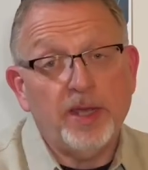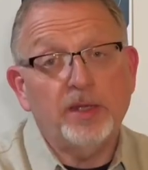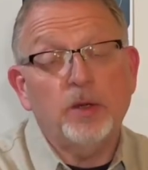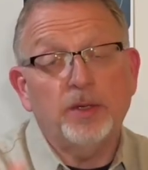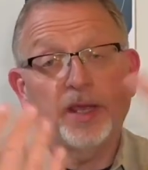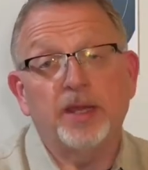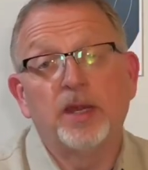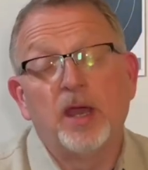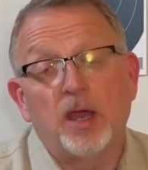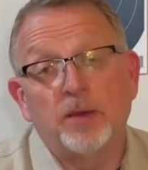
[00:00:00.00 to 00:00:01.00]
Hello
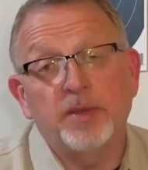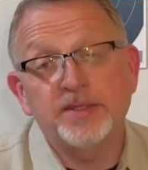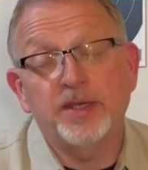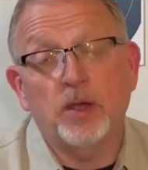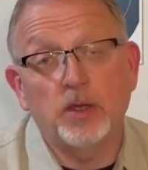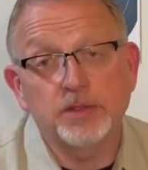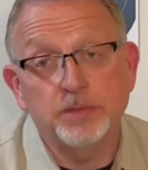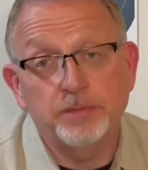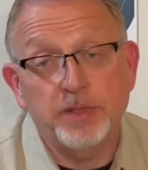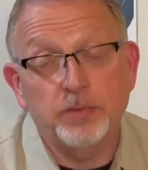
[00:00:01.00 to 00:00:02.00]
again, amazing,
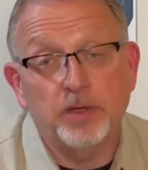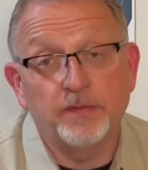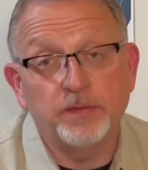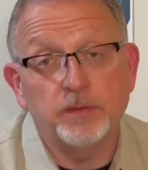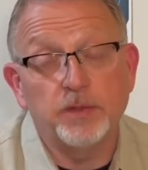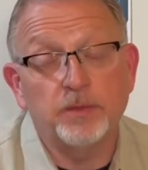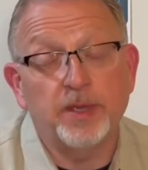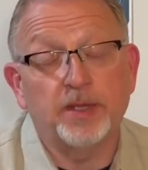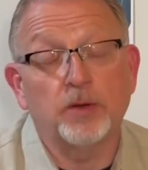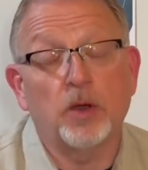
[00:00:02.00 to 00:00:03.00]
awesome people of YouTube
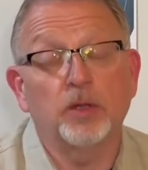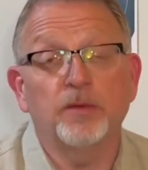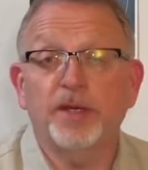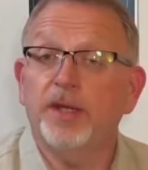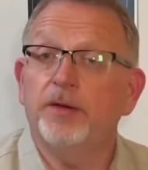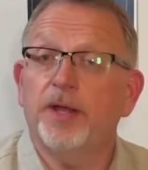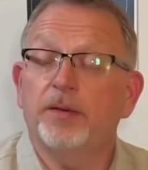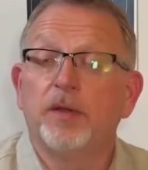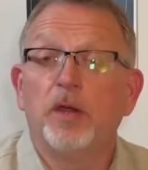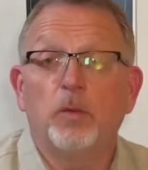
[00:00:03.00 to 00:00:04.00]
and all around the internet.
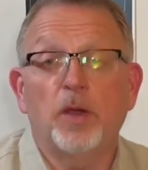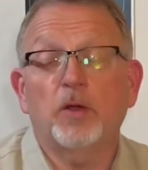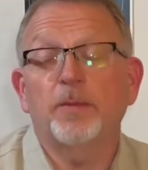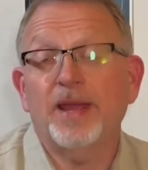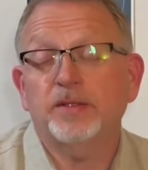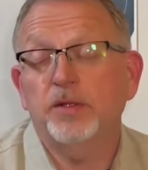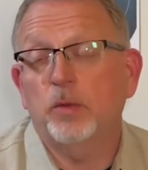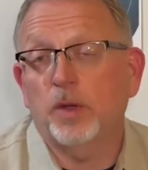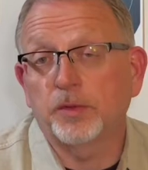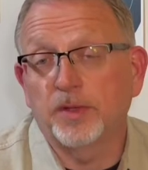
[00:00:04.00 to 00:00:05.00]
Welcome back to the
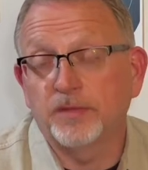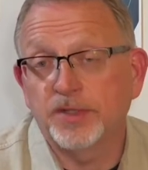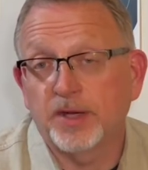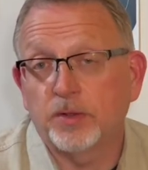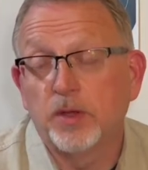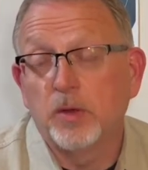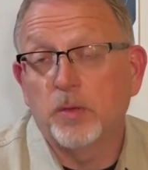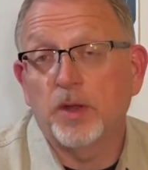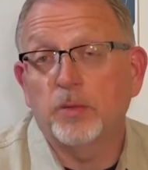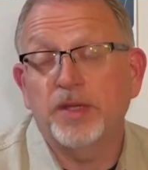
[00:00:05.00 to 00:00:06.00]
Walther Lover channel,
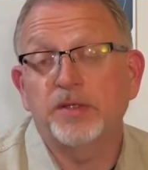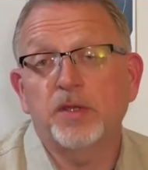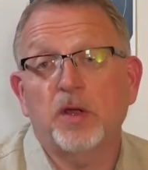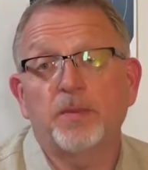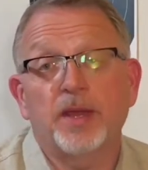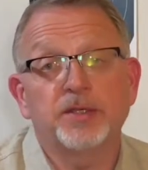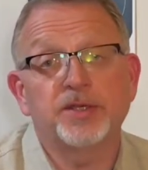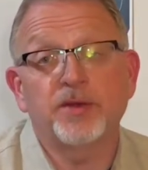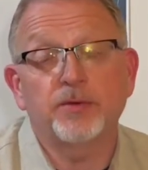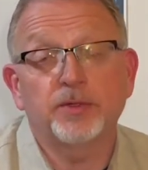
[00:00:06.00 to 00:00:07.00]
where we talk about
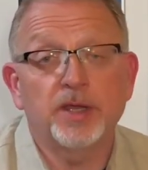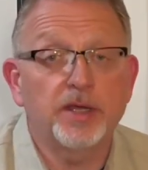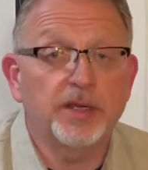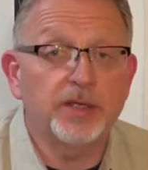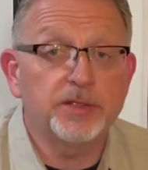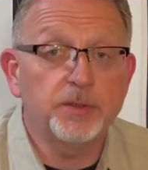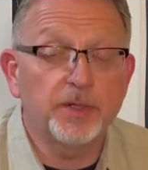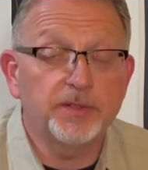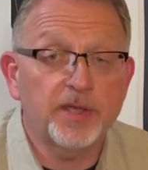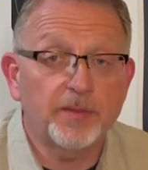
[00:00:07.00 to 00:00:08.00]
general gun and
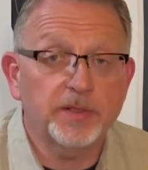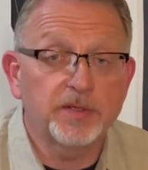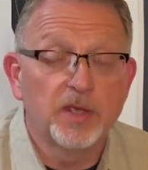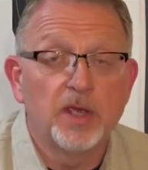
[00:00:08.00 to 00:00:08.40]
shooting topics.